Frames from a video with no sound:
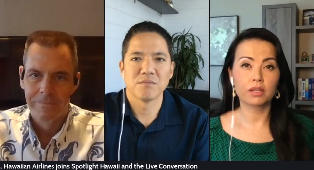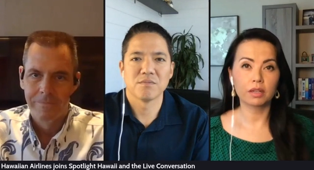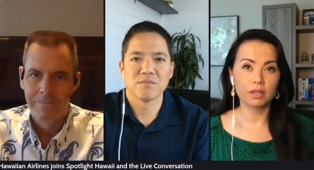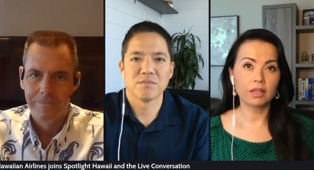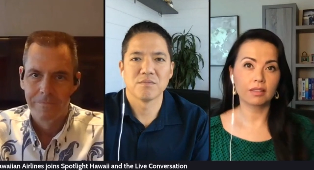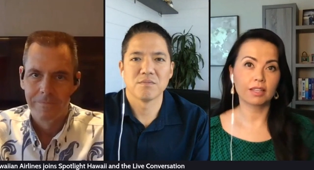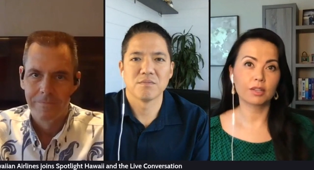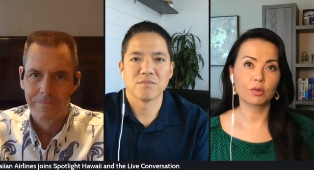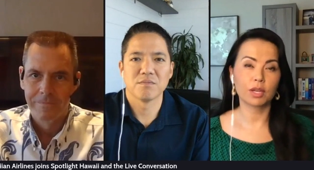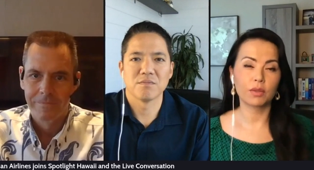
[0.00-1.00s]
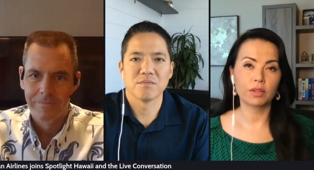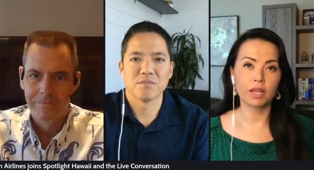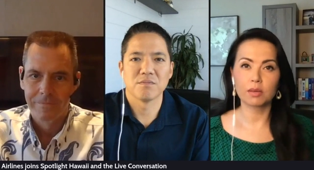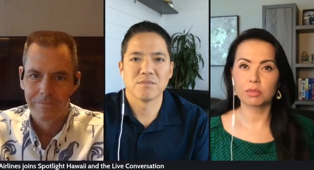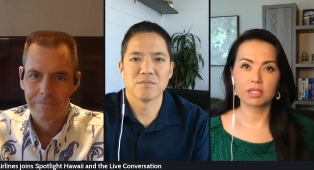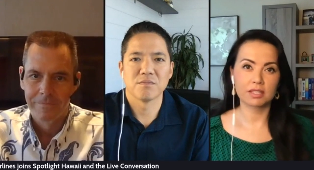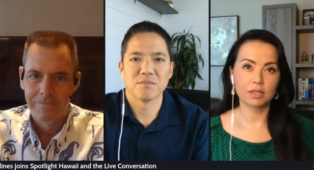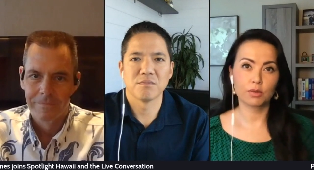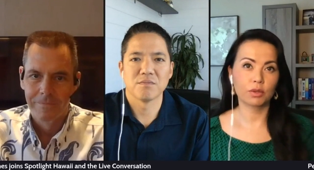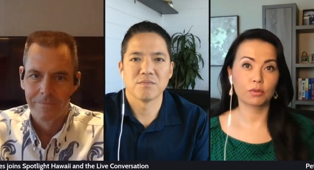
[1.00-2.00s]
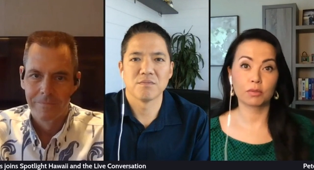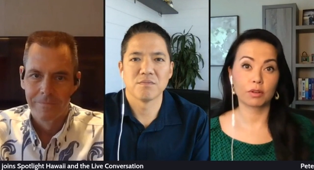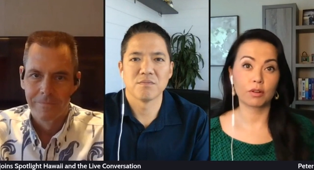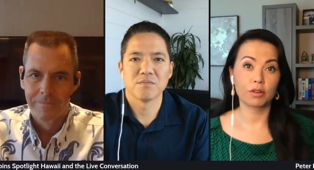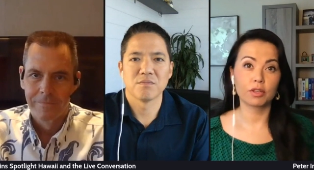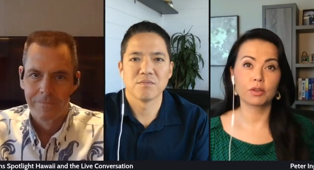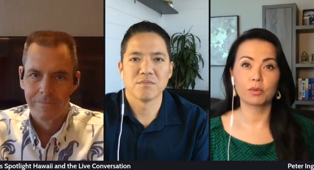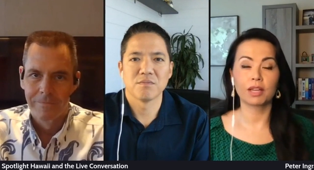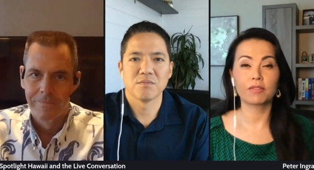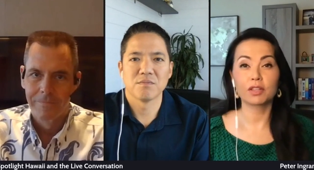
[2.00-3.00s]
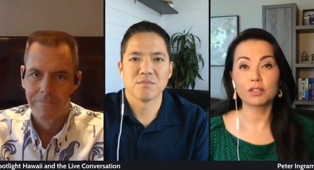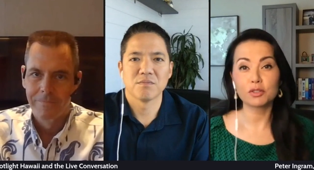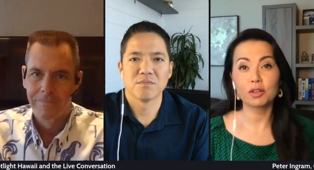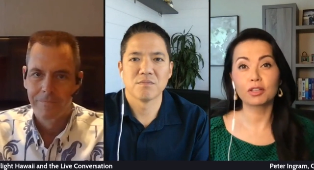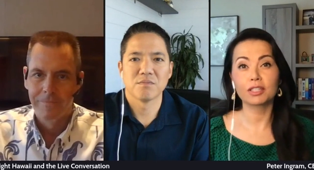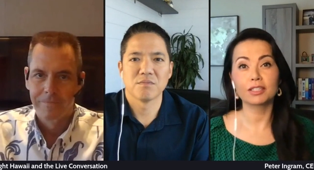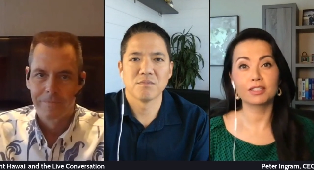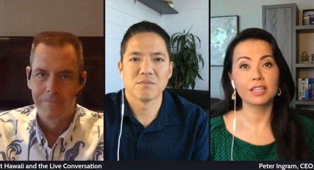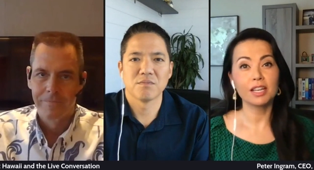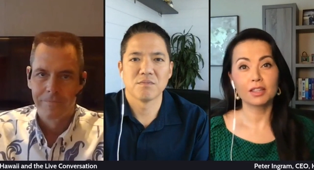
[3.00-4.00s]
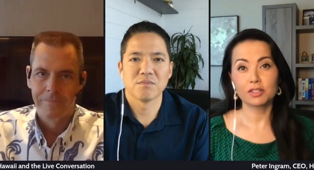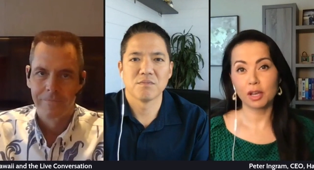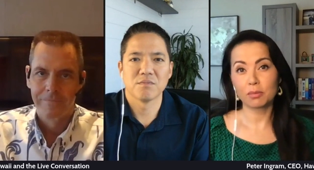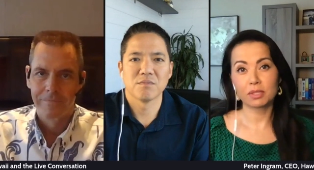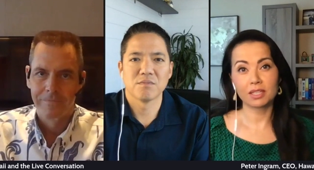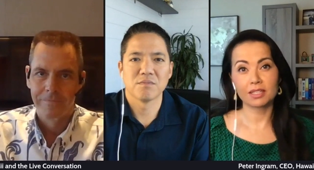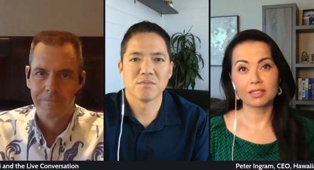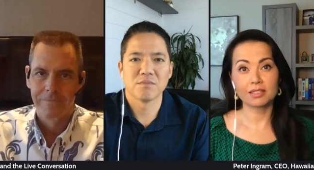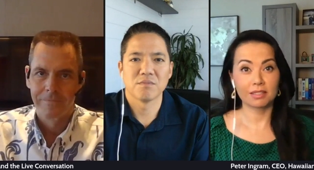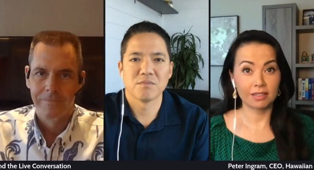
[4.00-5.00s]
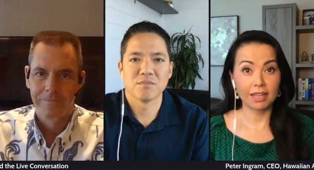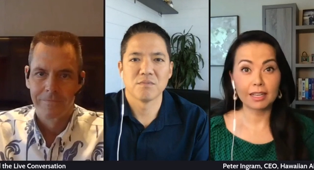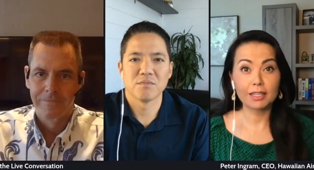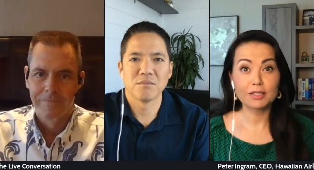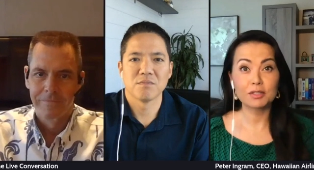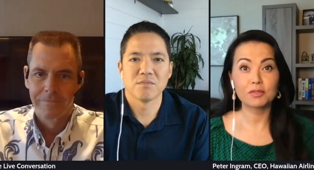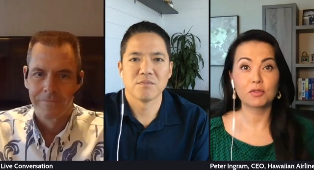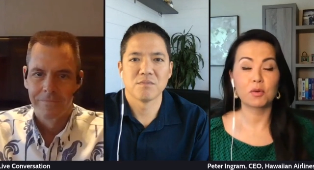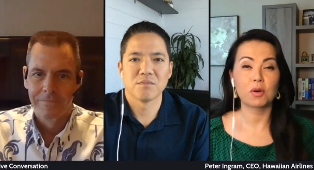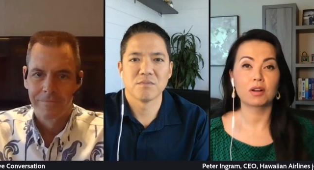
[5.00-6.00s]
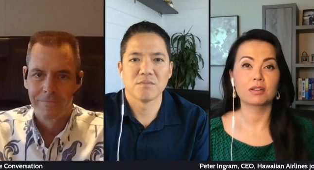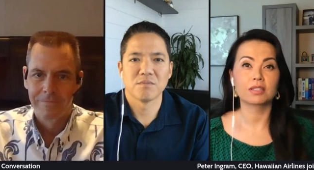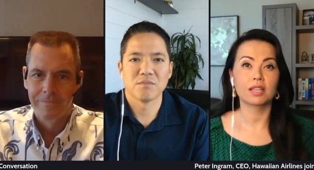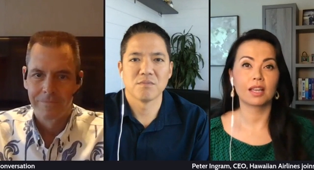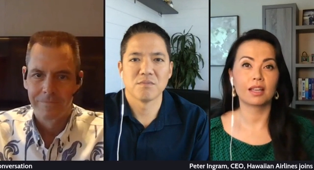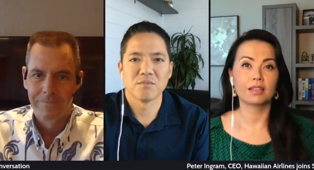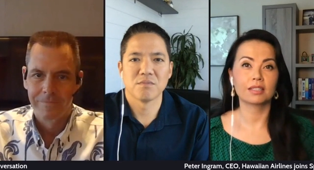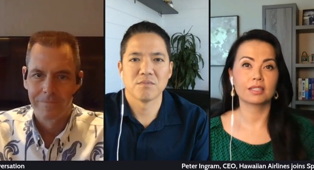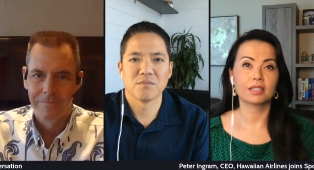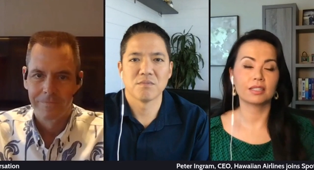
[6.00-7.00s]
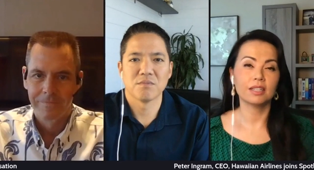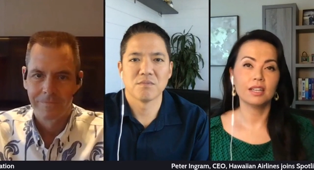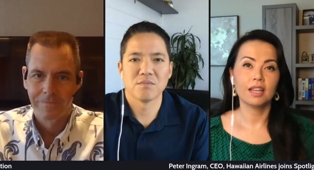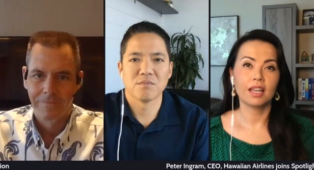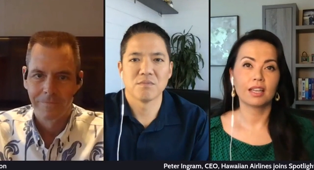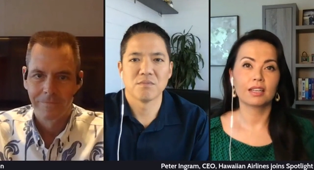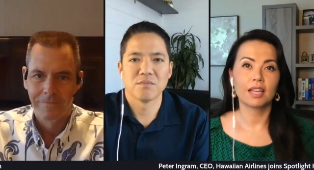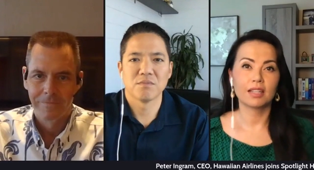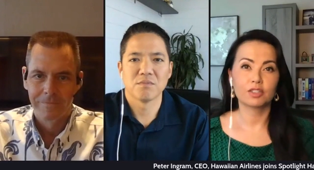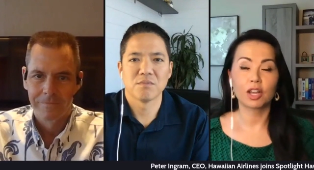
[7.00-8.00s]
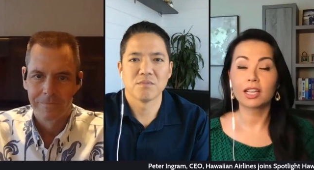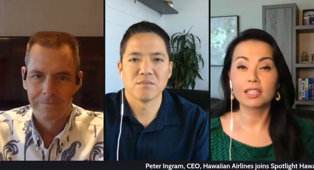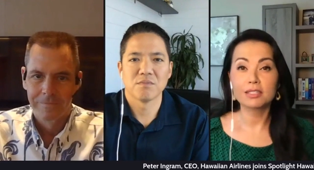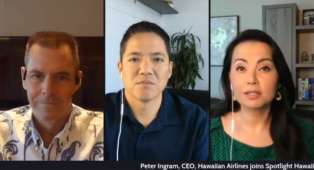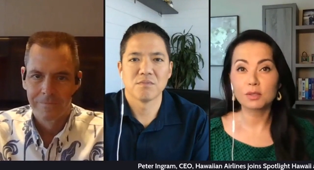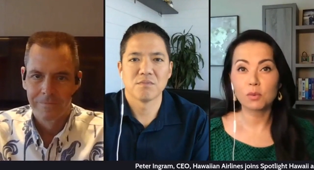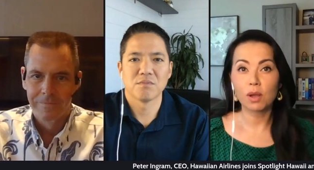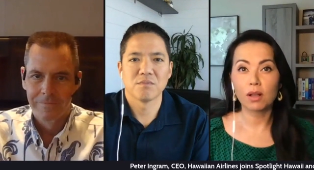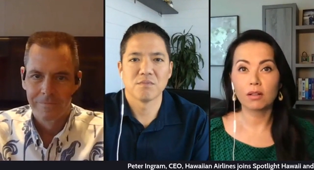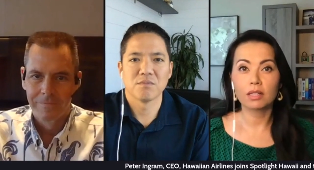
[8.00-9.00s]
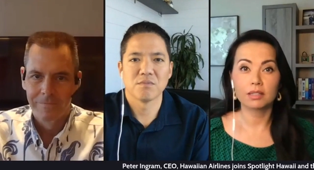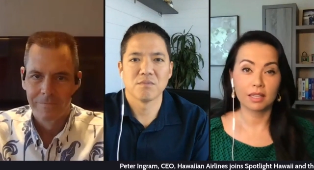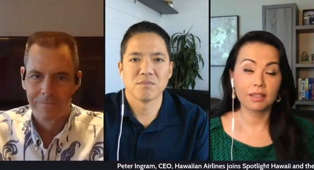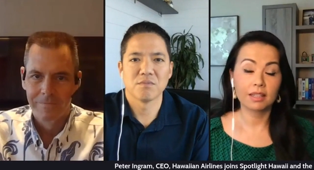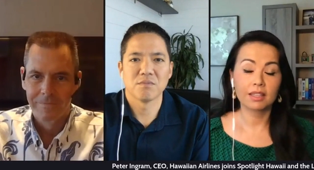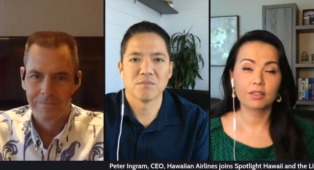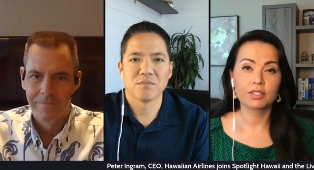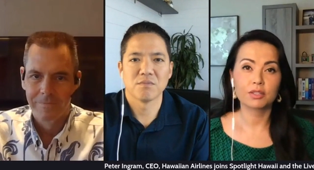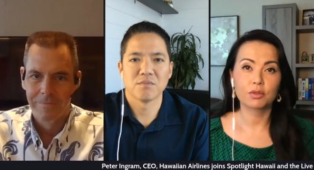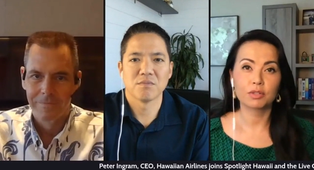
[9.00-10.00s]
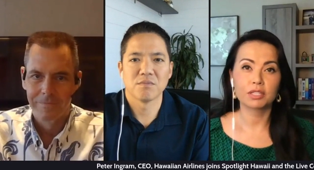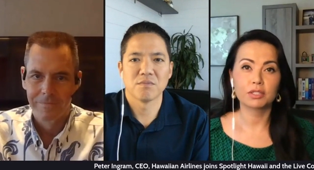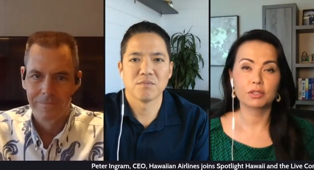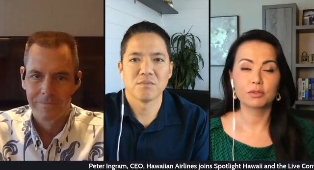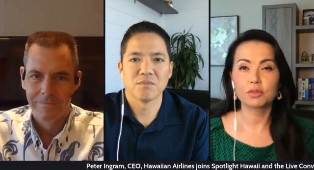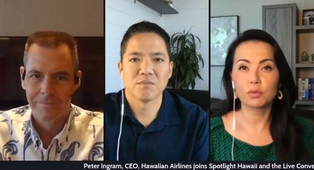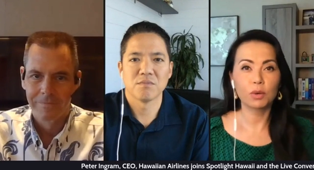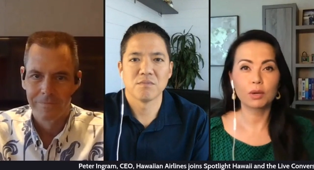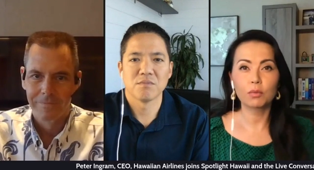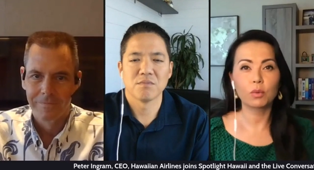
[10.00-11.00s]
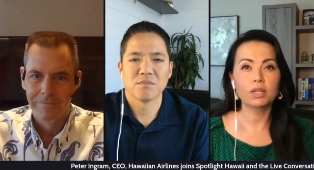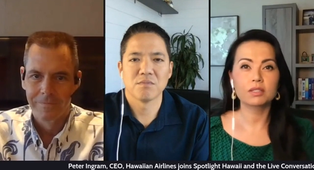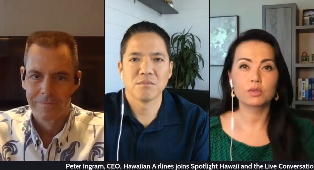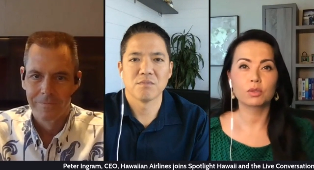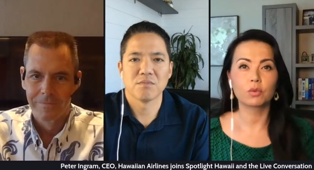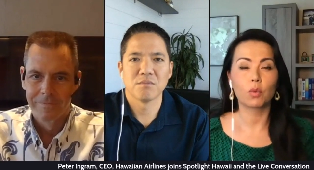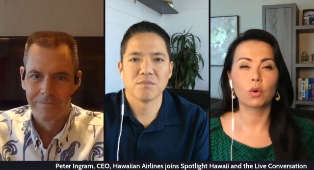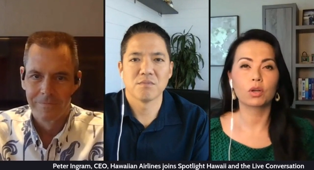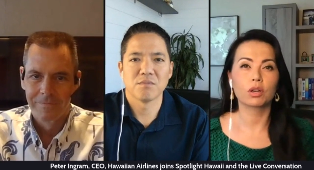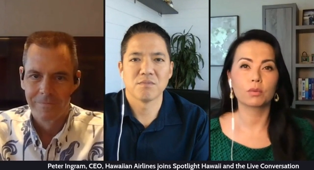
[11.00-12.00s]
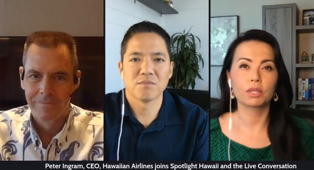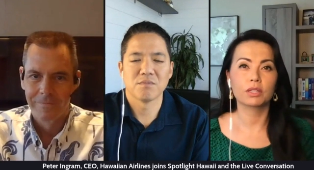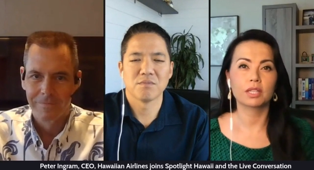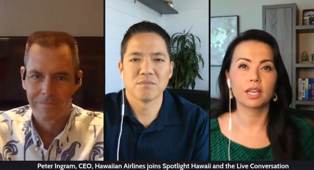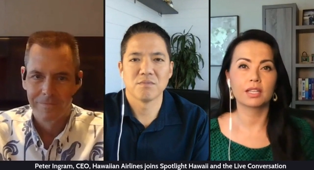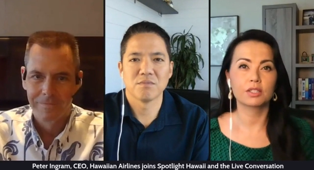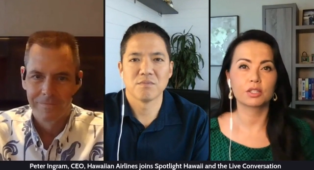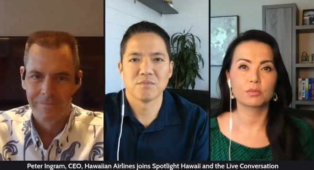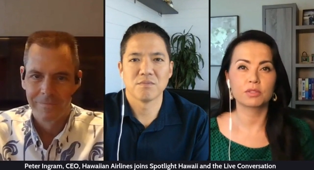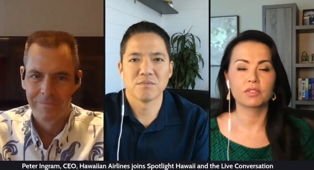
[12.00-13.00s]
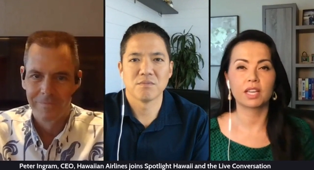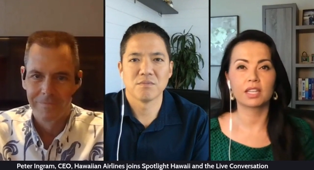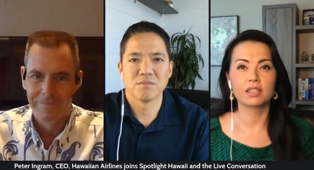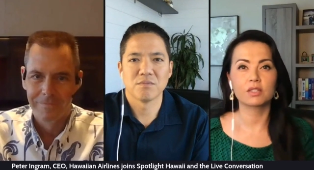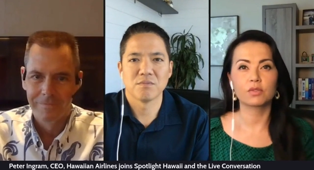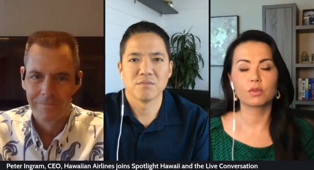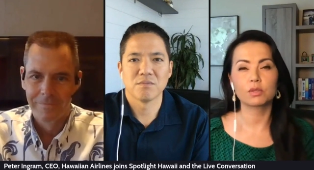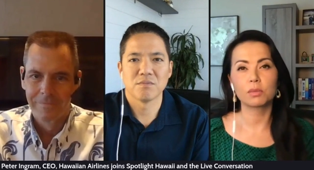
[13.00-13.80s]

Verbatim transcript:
Speaker 1: uh, and then go down the line? Because I know that there are, you know, we have the Australians, the Japanese, Canadians, of course, and uh, and and Chinese as well. And then, then there is Korea too. So where, what sort of order are we looking at in terms of getting these folks